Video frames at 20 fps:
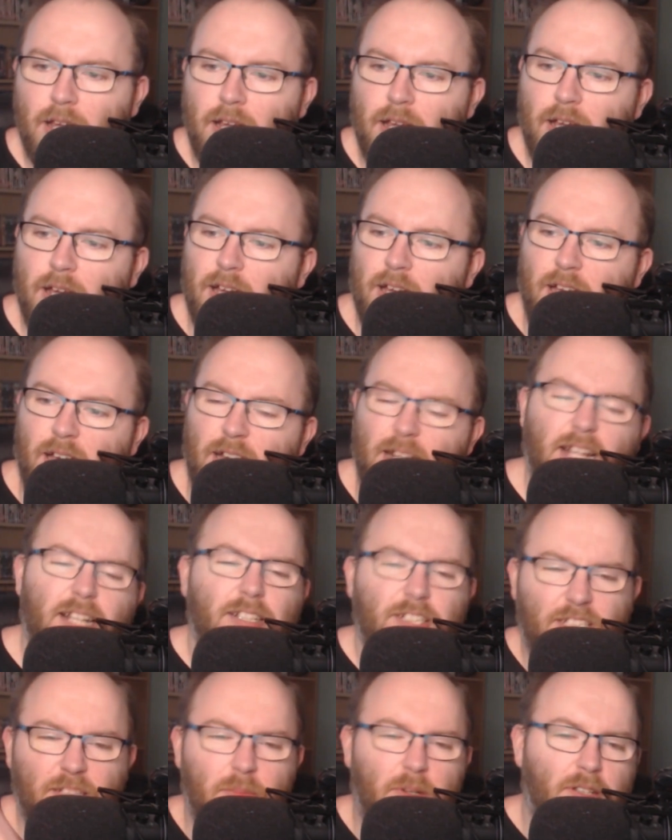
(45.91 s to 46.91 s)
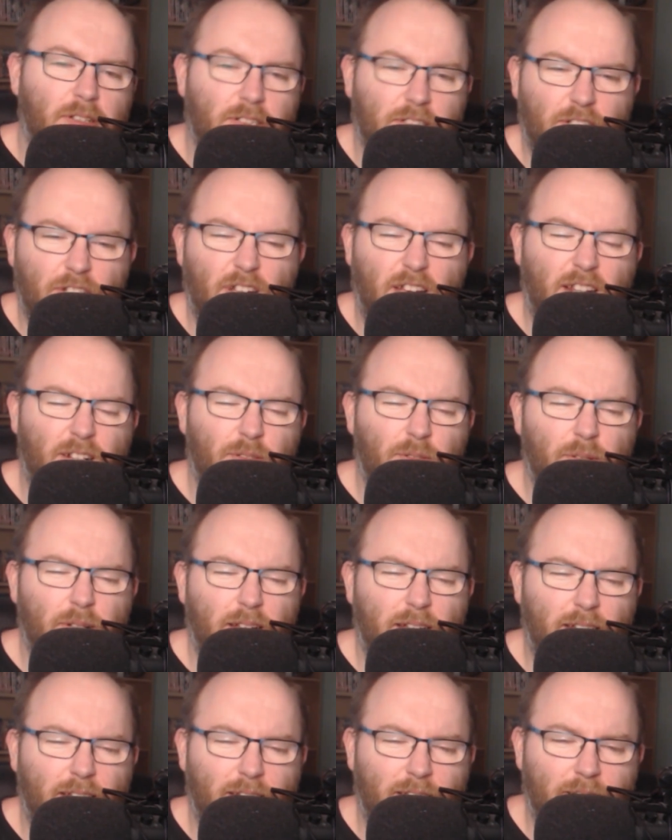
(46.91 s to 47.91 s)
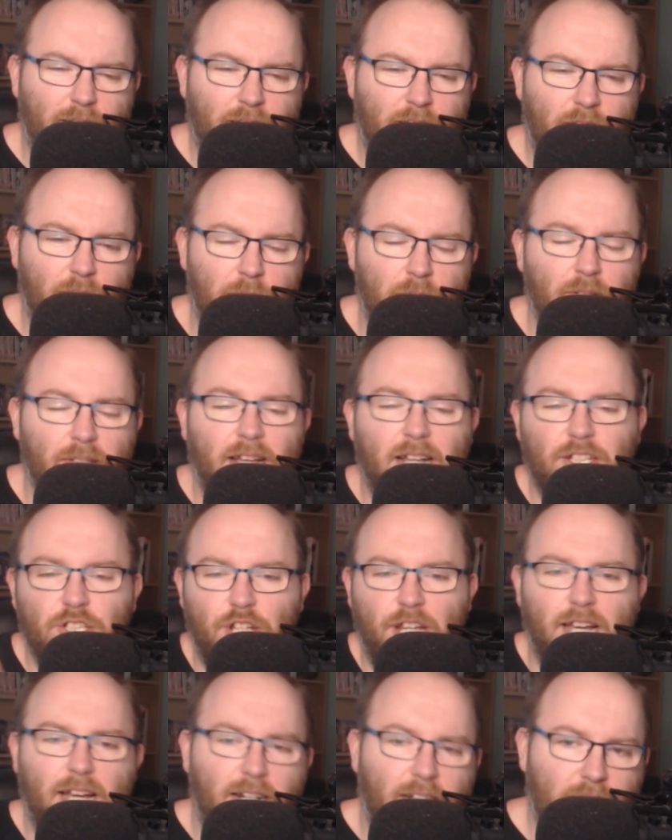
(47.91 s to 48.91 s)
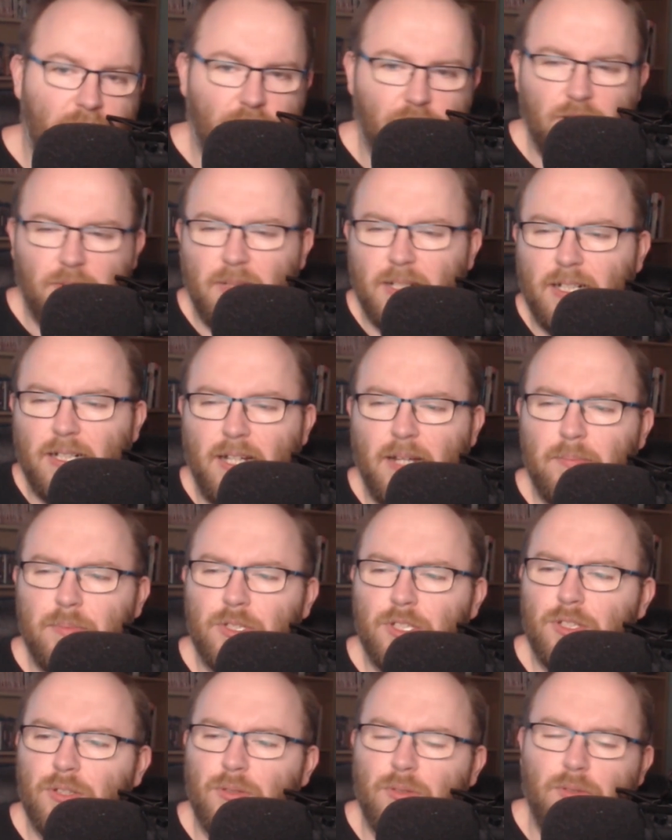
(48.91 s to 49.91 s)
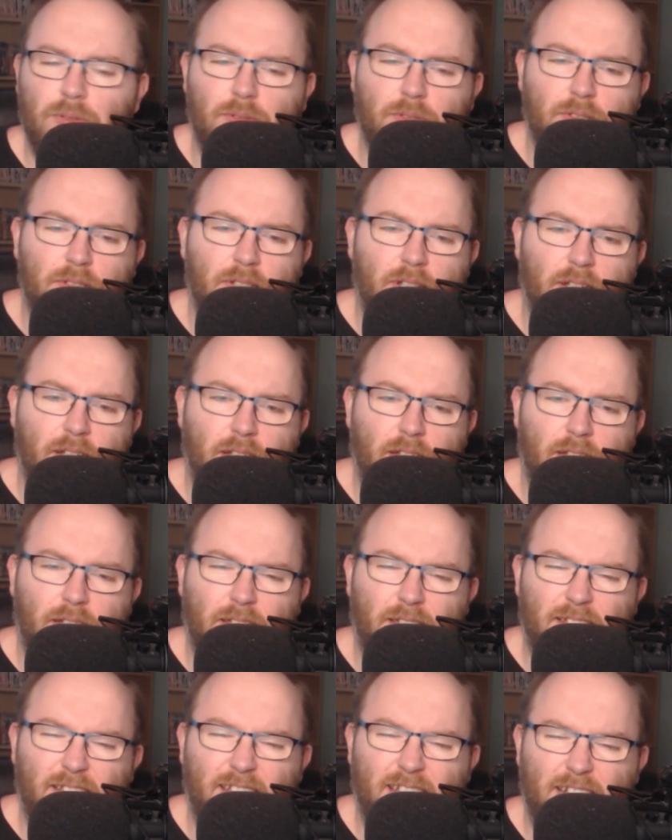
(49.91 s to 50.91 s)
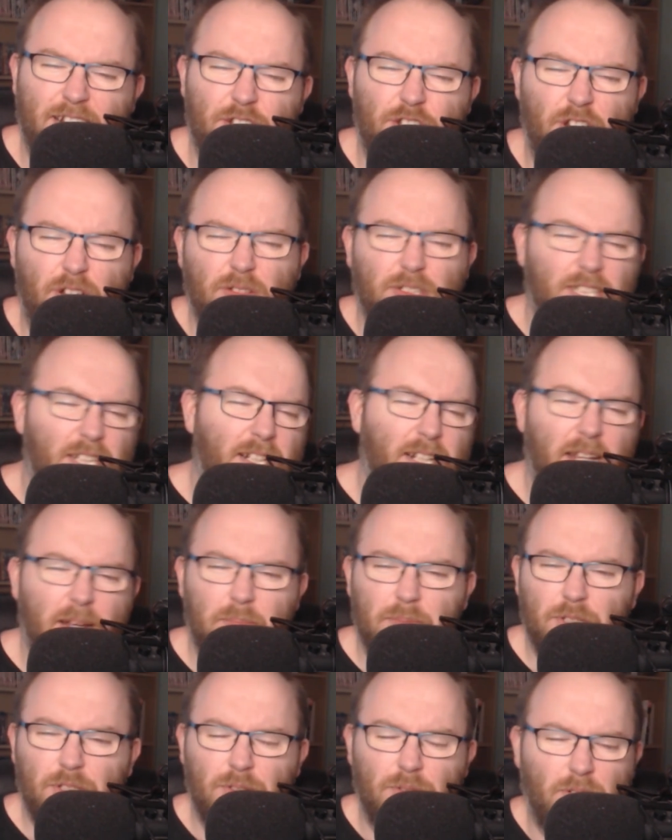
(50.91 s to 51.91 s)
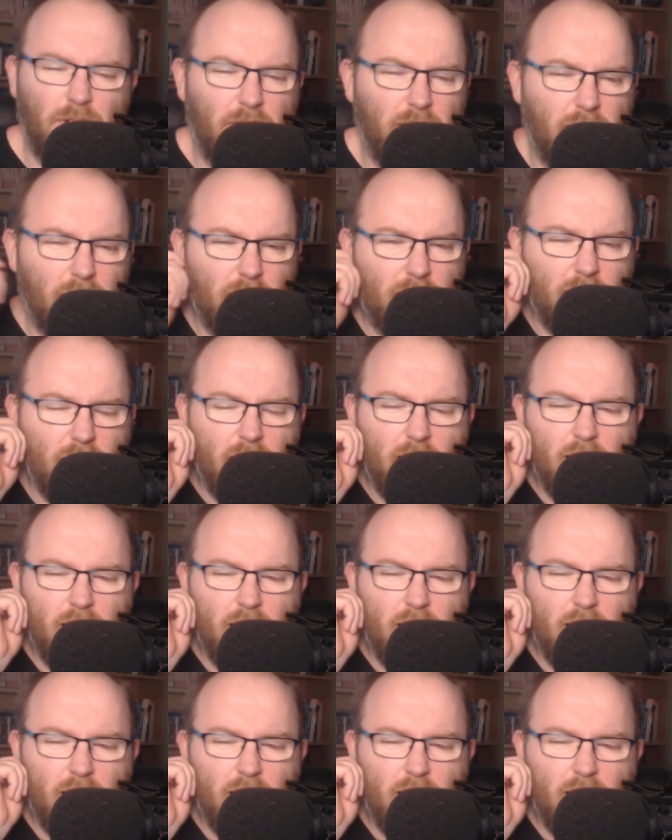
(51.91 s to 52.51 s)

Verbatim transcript: Uh, and then there's some others. I know uh, Kumail Nanjiani is going to be in an episode. Uh, I think Ken Jeong's in an episode later.